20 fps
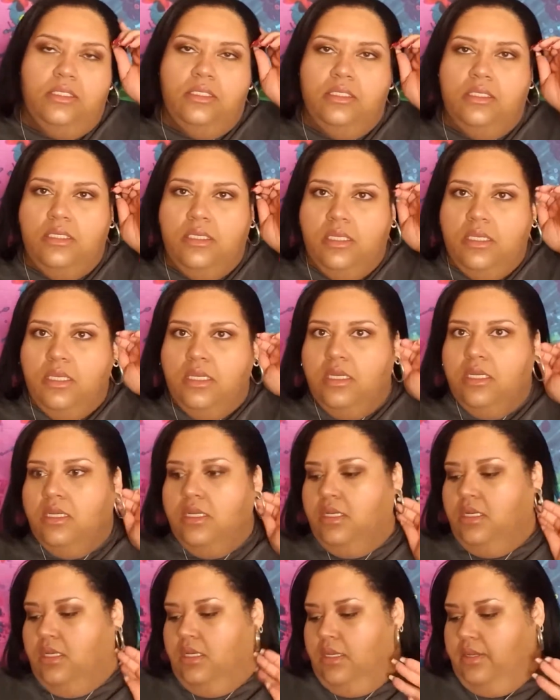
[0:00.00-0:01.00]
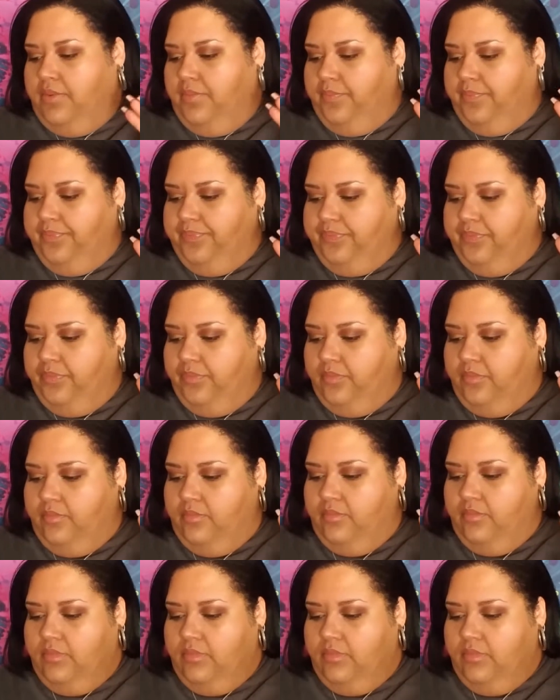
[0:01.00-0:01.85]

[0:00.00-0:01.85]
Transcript: [no speech]